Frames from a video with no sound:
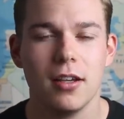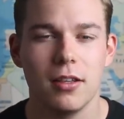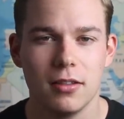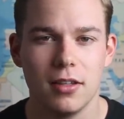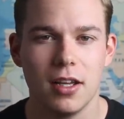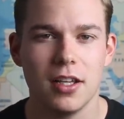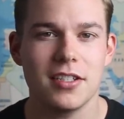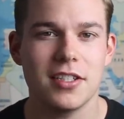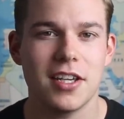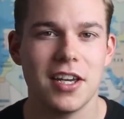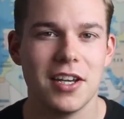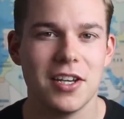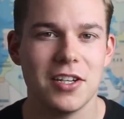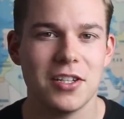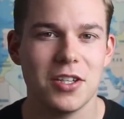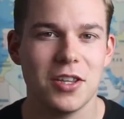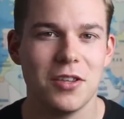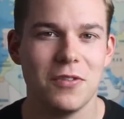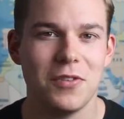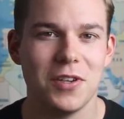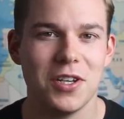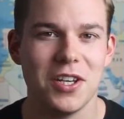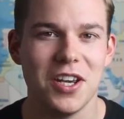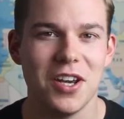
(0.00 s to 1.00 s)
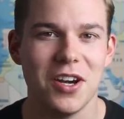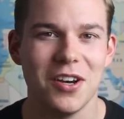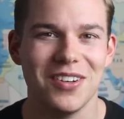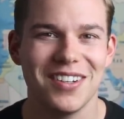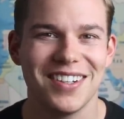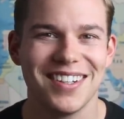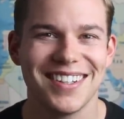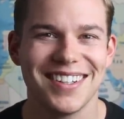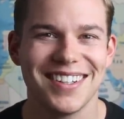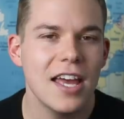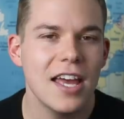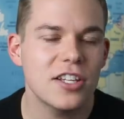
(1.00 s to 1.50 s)
Let's get into the video.
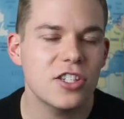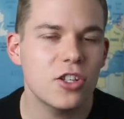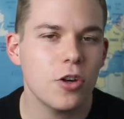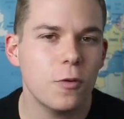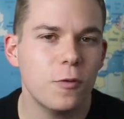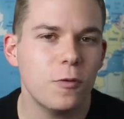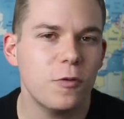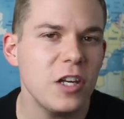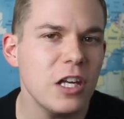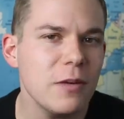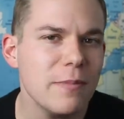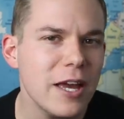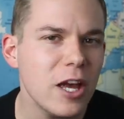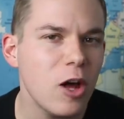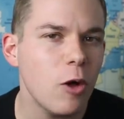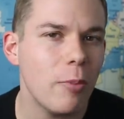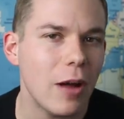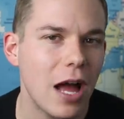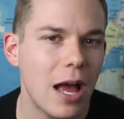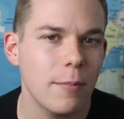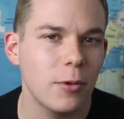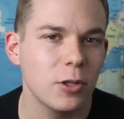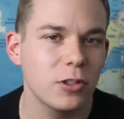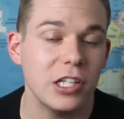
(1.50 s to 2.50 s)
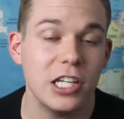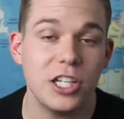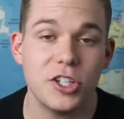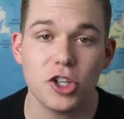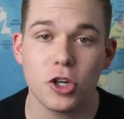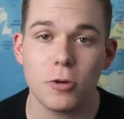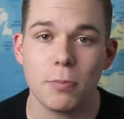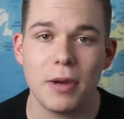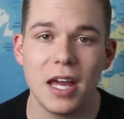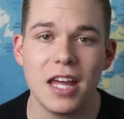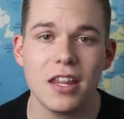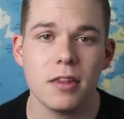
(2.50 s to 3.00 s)
So female Bible
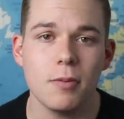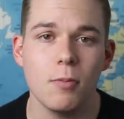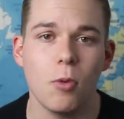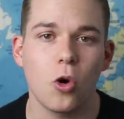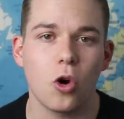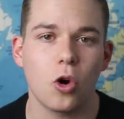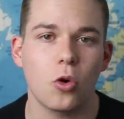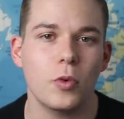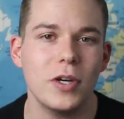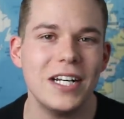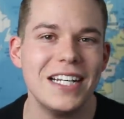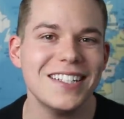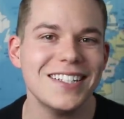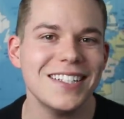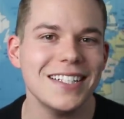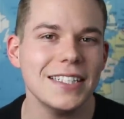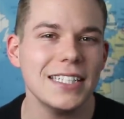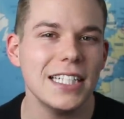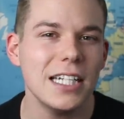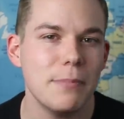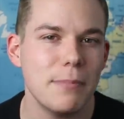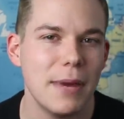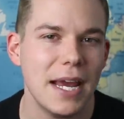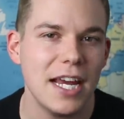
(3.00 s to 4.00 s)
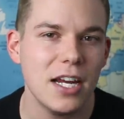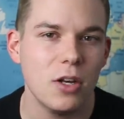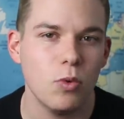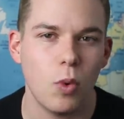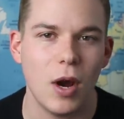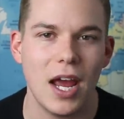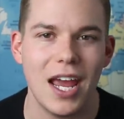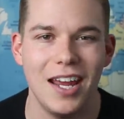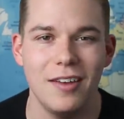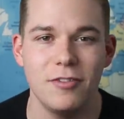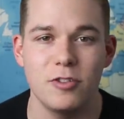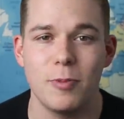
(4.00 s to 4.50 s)
teacher Beth Moore recently made
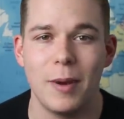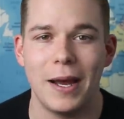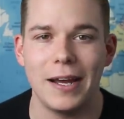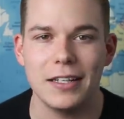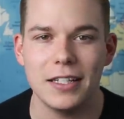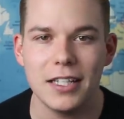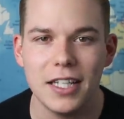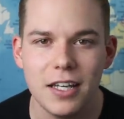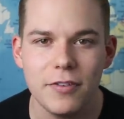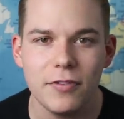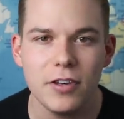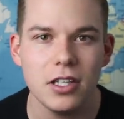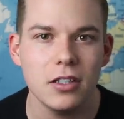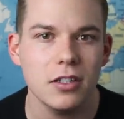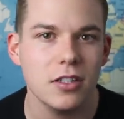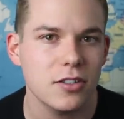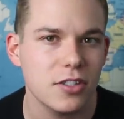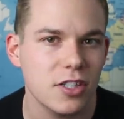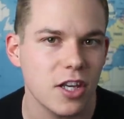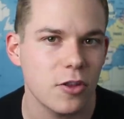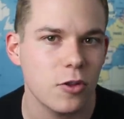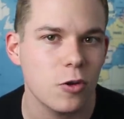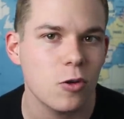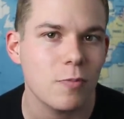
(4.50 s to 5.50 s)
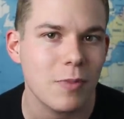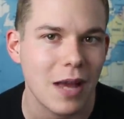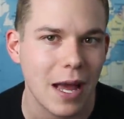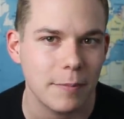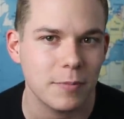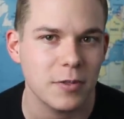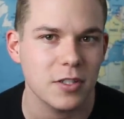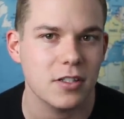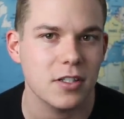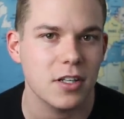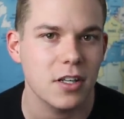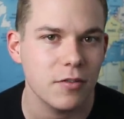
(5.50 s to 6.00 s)
waves by leaving the Southern
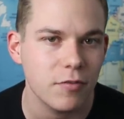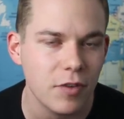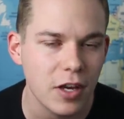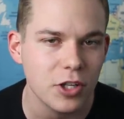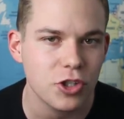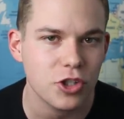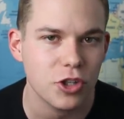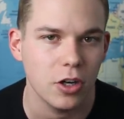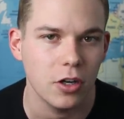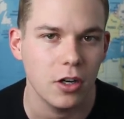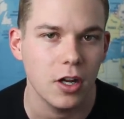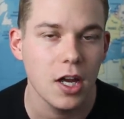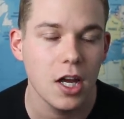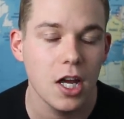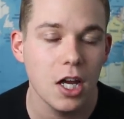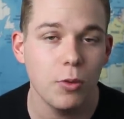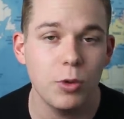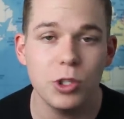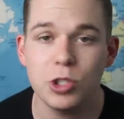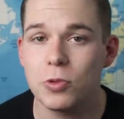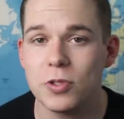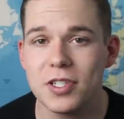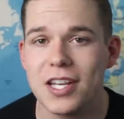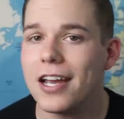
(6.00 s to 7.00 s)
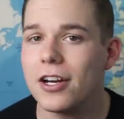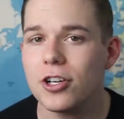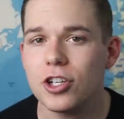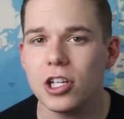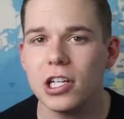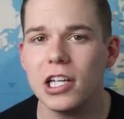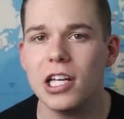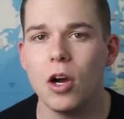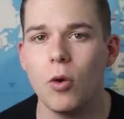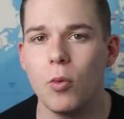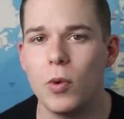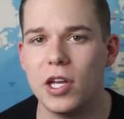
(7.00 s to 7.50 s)
Baptist Convention, which was
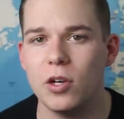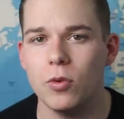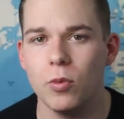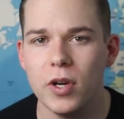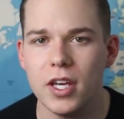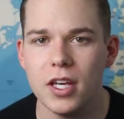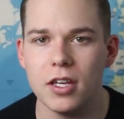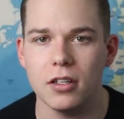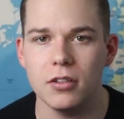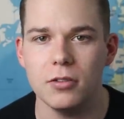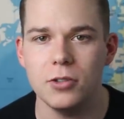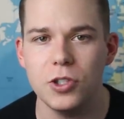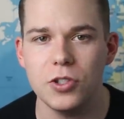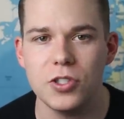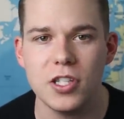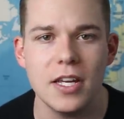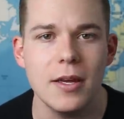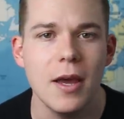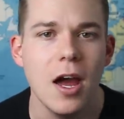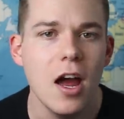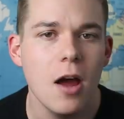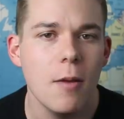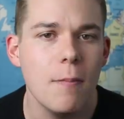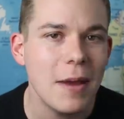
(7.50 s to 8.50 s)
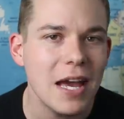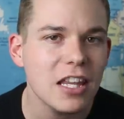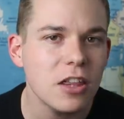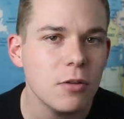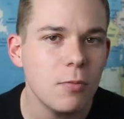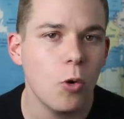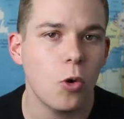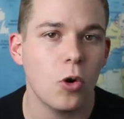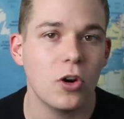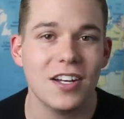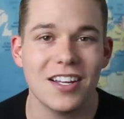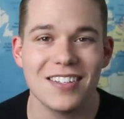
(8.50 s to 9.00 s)
actually a win-win. You see, Beth
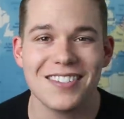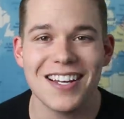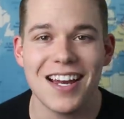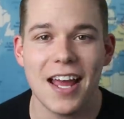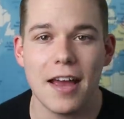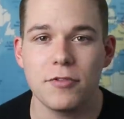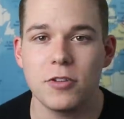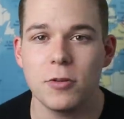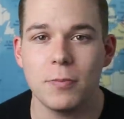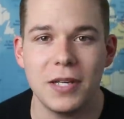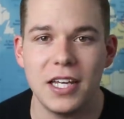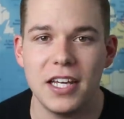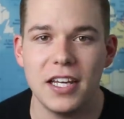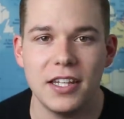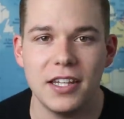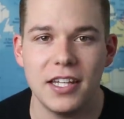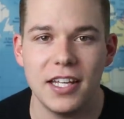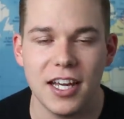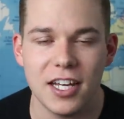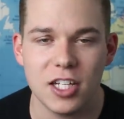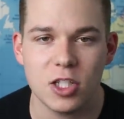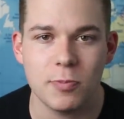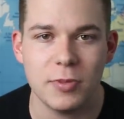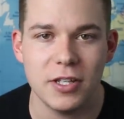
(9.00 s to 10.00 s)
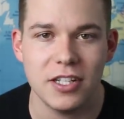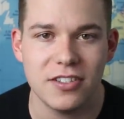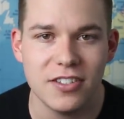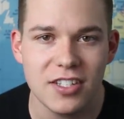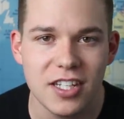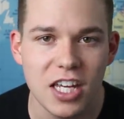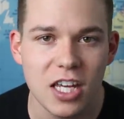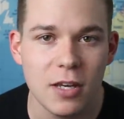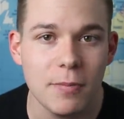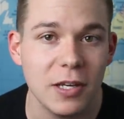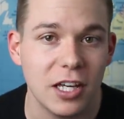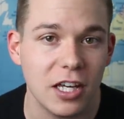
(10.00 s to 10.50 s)
Moore doesn't have to be in the
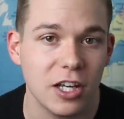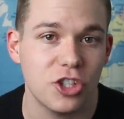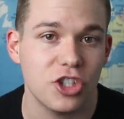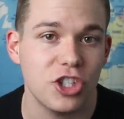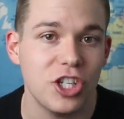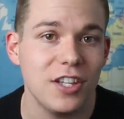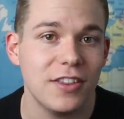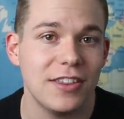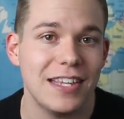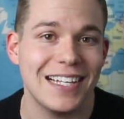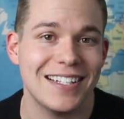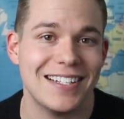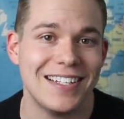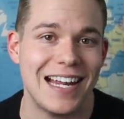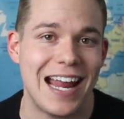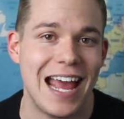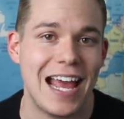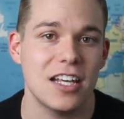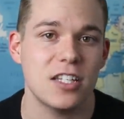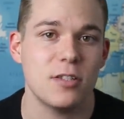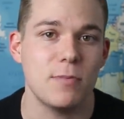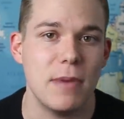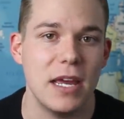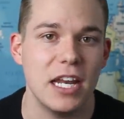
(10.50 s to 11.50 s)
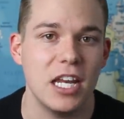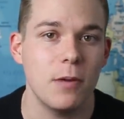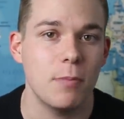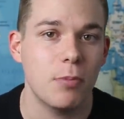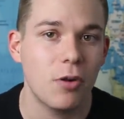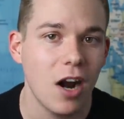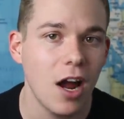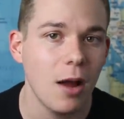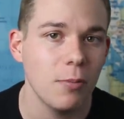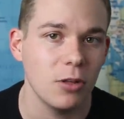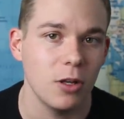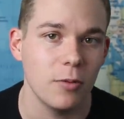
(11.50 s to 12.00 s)
SBC because she thinks it has many
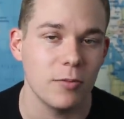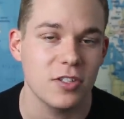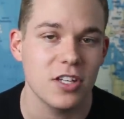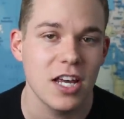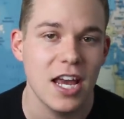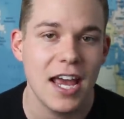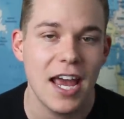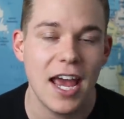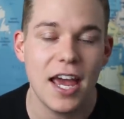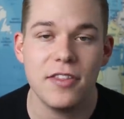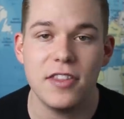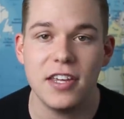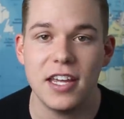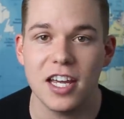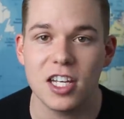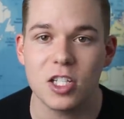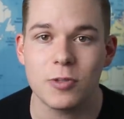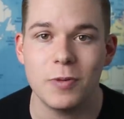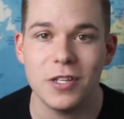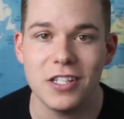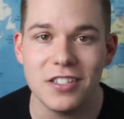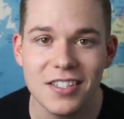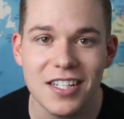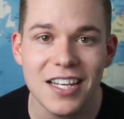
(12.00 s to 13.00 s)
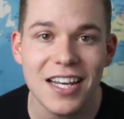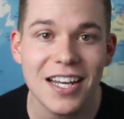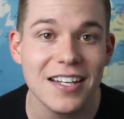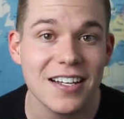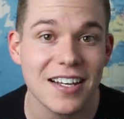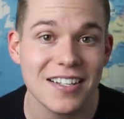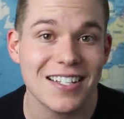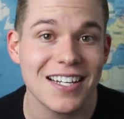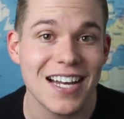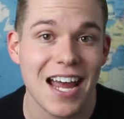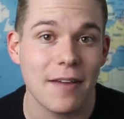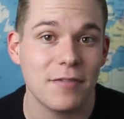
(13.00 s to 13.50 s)
problems, and the SBC
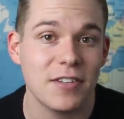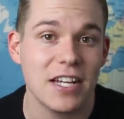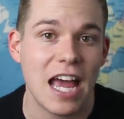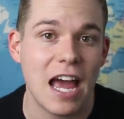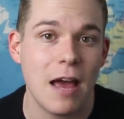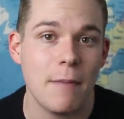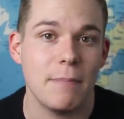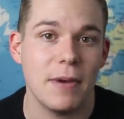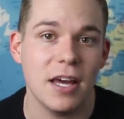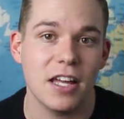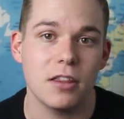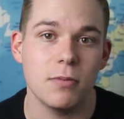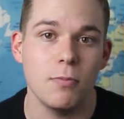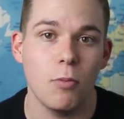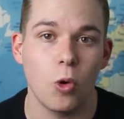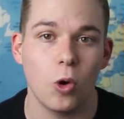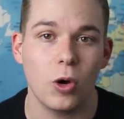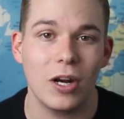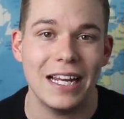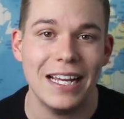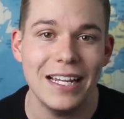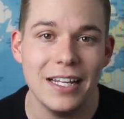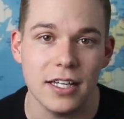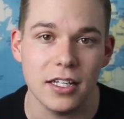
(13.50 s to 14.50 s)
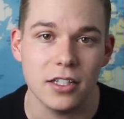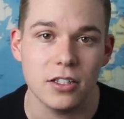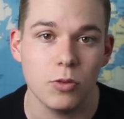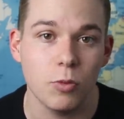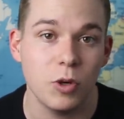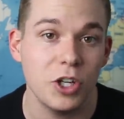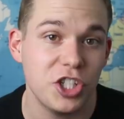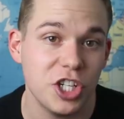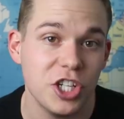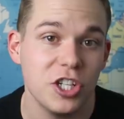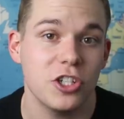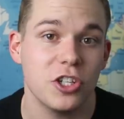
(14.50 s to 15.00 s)
doesn't have to have Beth Moore in it,
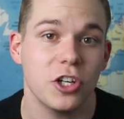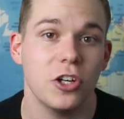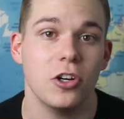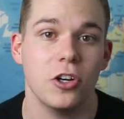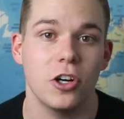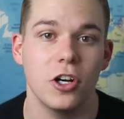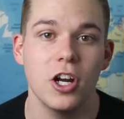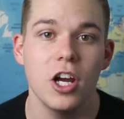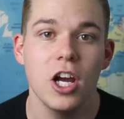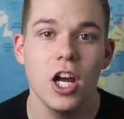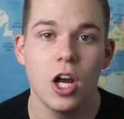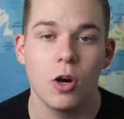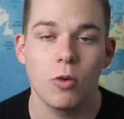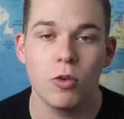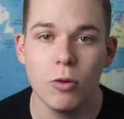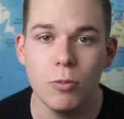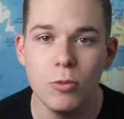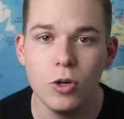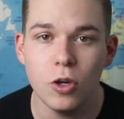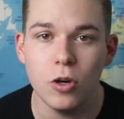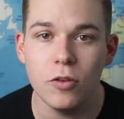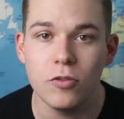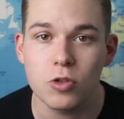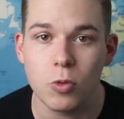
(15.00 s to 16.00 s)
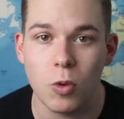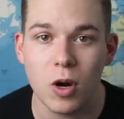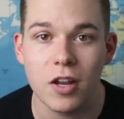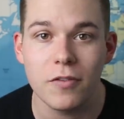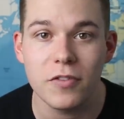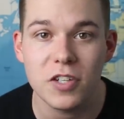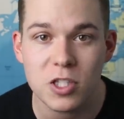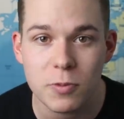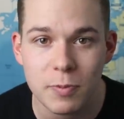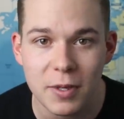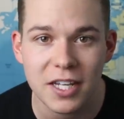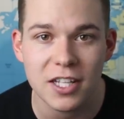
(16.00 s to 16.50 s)
which in turn removes one of
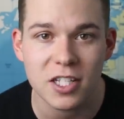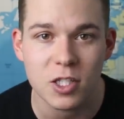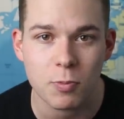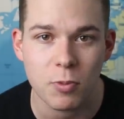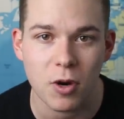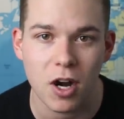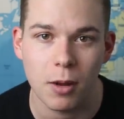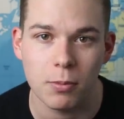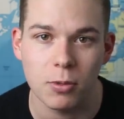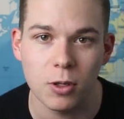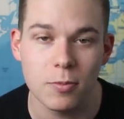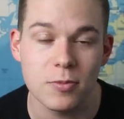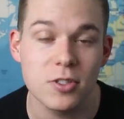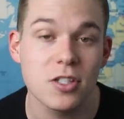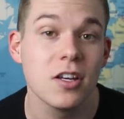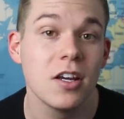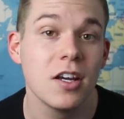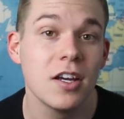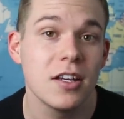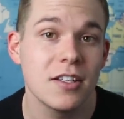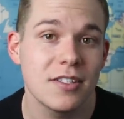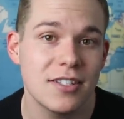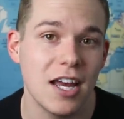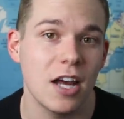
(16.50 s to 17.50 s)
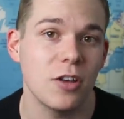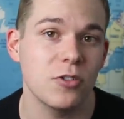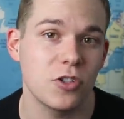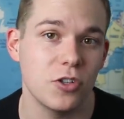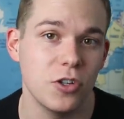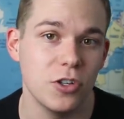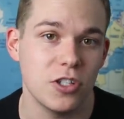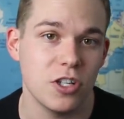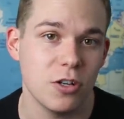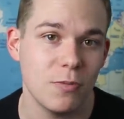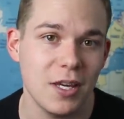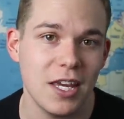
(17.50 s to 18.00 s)
its biggest problems, Sounds
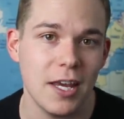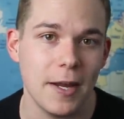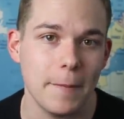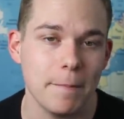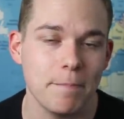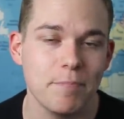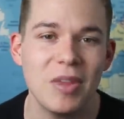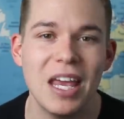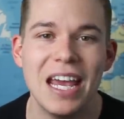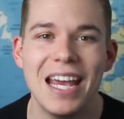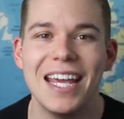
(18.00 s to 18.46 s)
good to me.